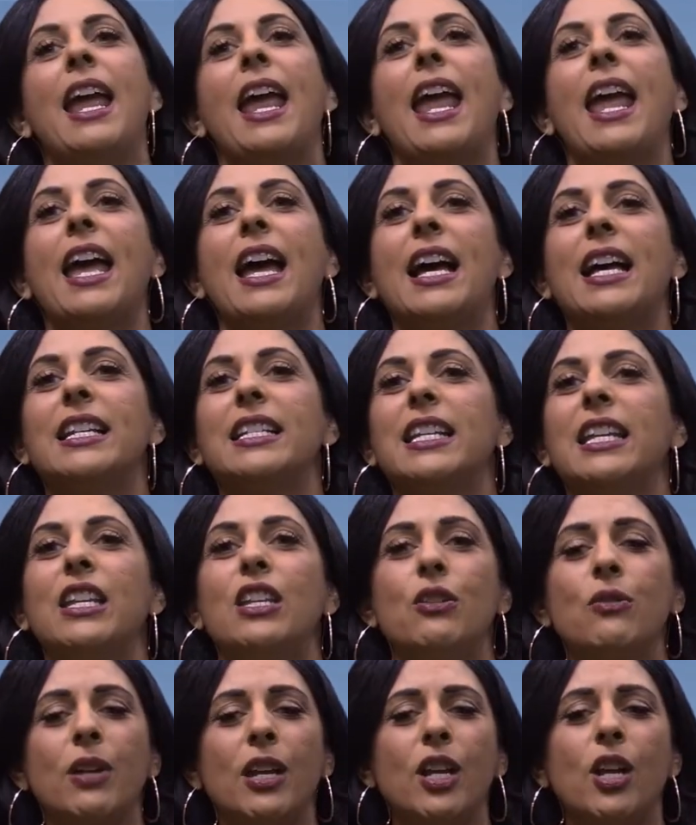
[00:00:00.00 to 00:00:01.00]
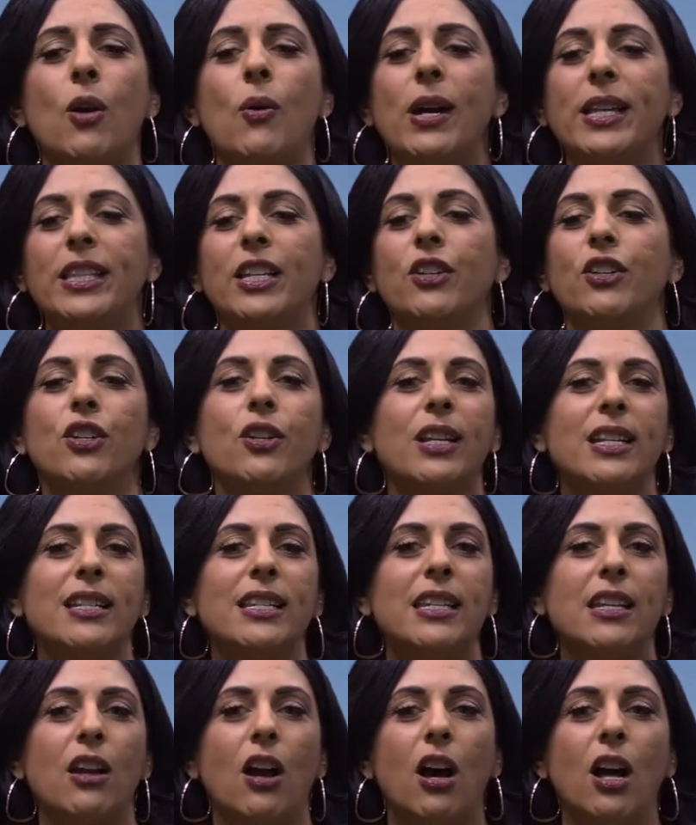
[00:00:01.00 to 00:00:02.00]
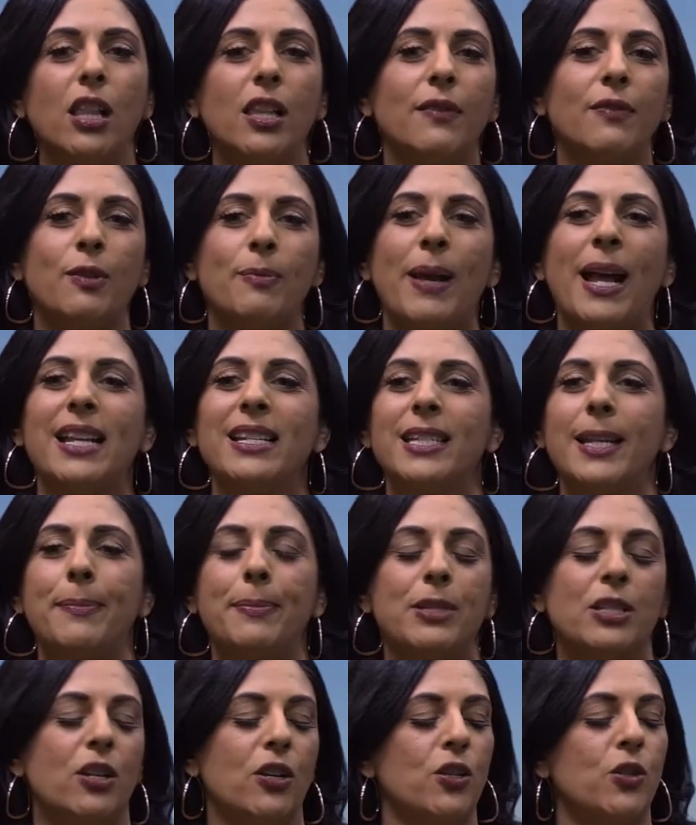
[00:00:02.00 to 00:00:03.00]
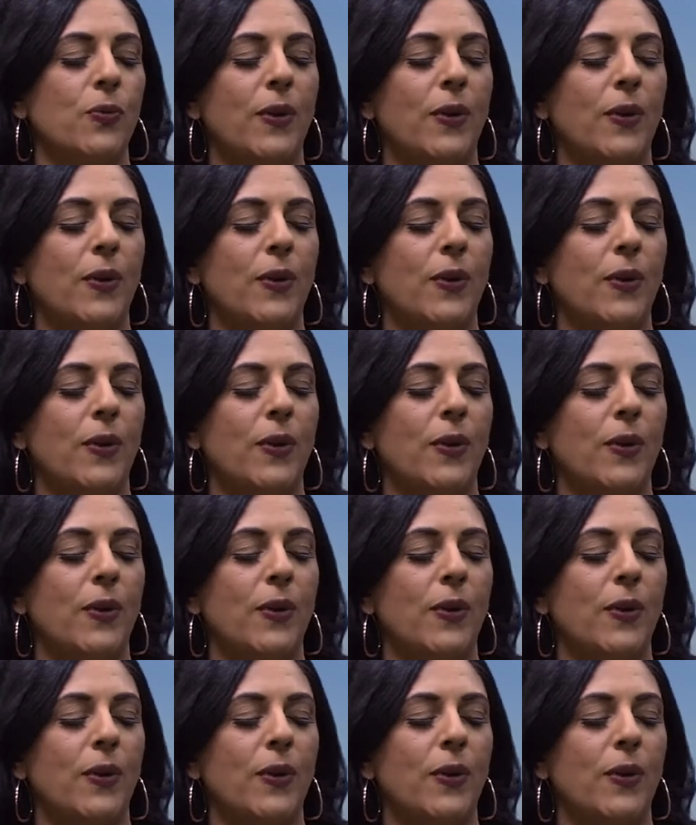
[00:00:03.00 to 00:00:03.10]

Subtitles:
And you can go on there. You can see all of the past episodes.